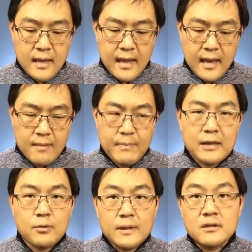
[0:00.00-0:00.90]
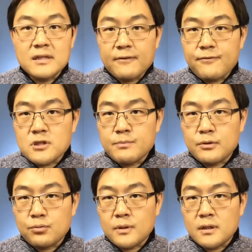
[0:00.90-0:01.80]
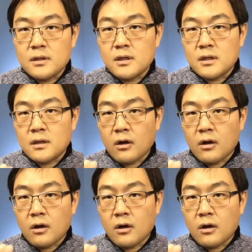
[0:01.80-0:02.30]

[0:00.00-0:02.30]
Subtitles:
And by the way, the difference between the